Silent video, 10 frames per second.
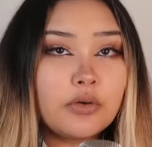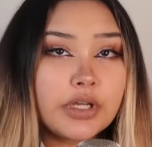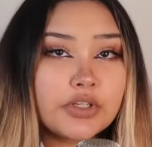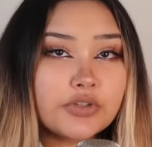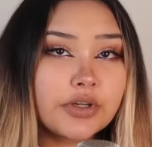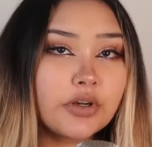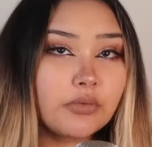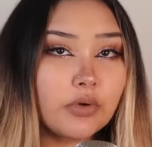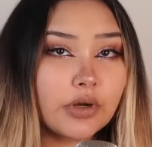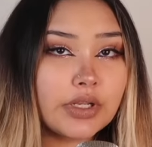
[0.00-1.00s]
Quick trigger
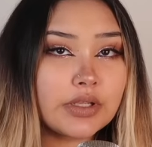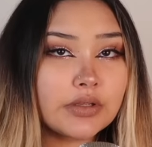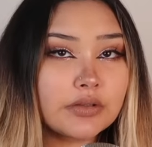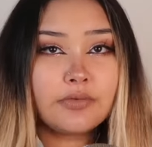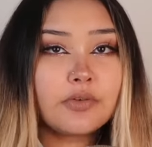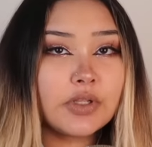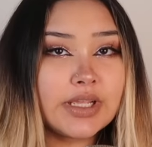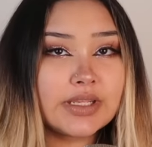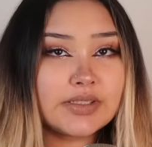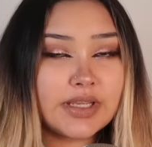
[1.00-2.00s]
warning, for the
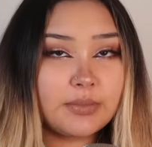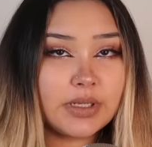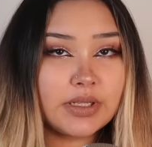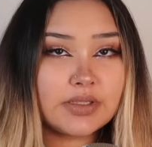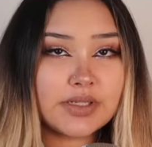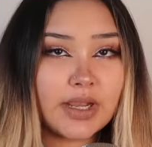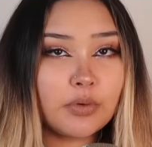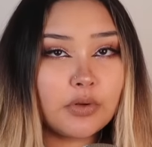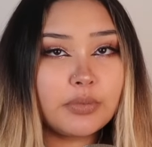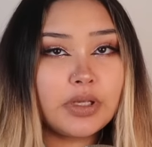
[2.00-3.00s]
next ten minutes I
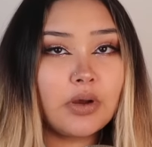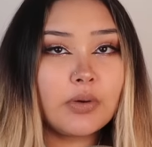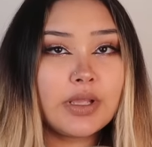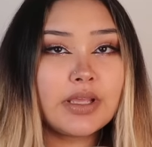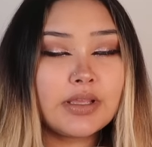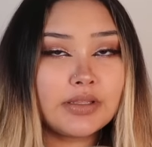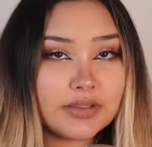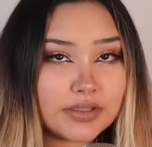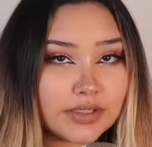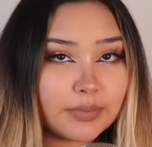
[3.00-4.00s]
will be going in
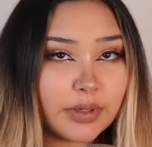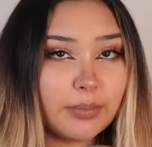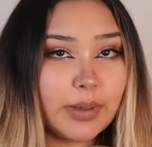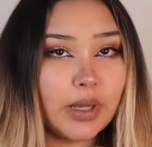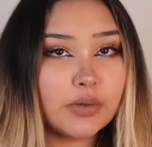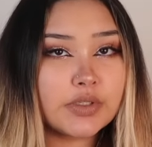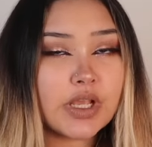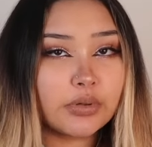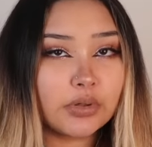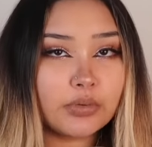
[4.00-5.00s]
deep about
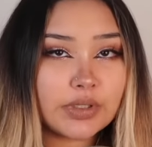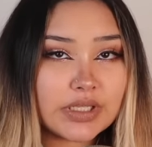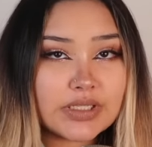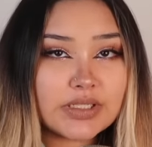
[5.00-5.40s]
pro-E